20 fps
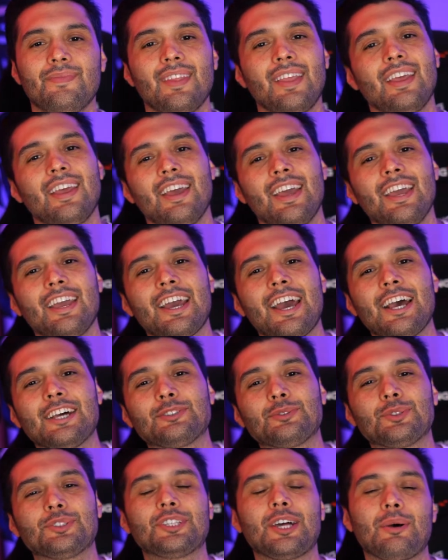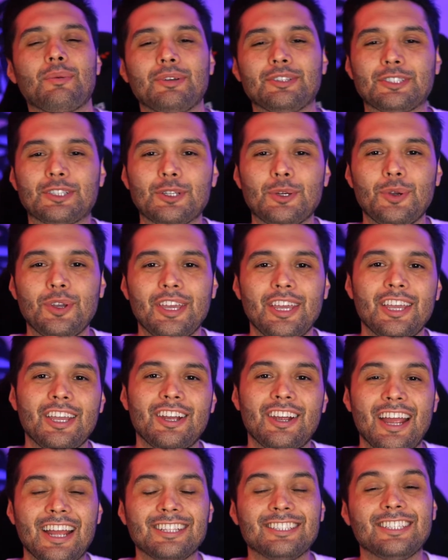Hey guys, what's up? It's Louie here,
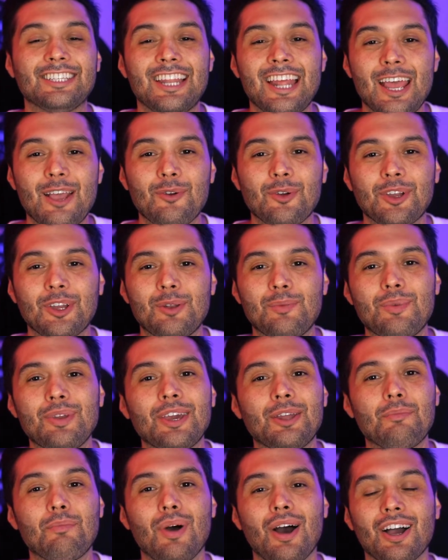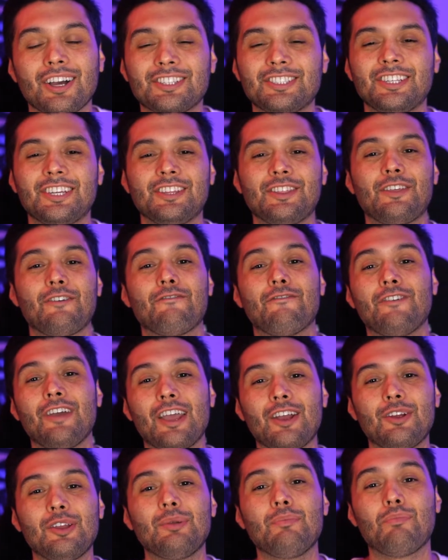and today we're going to be unboxing the
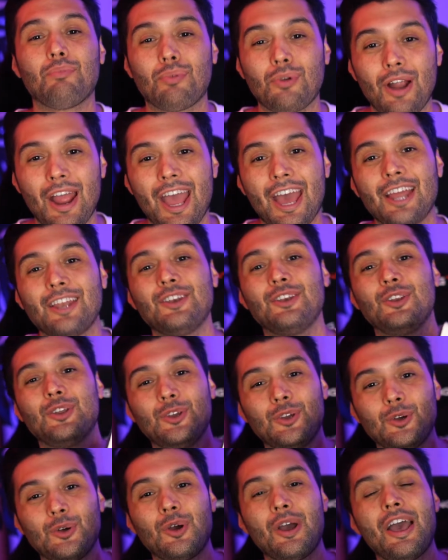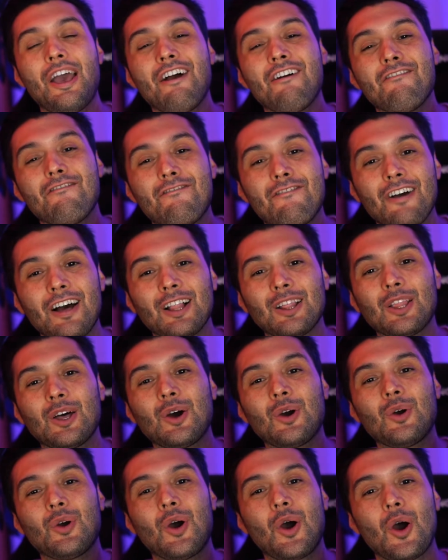very brand new
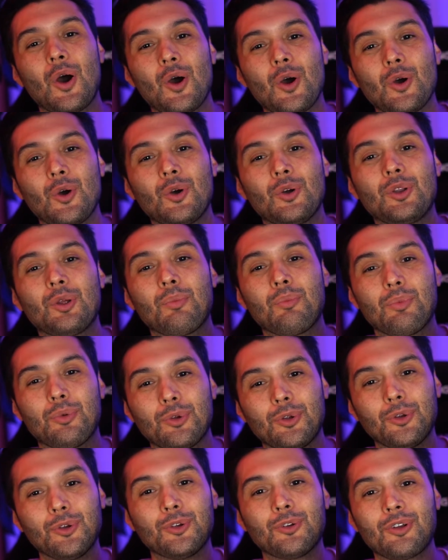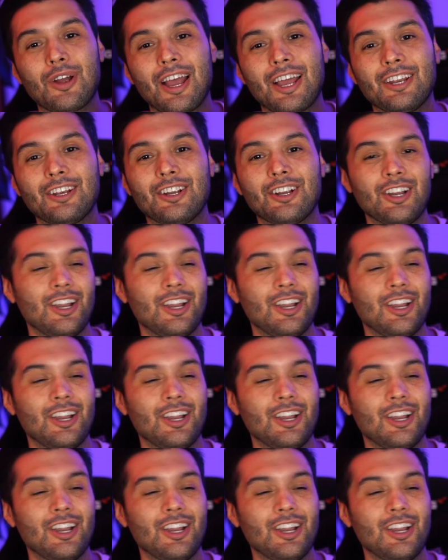Fellow Ode Brew Grinder.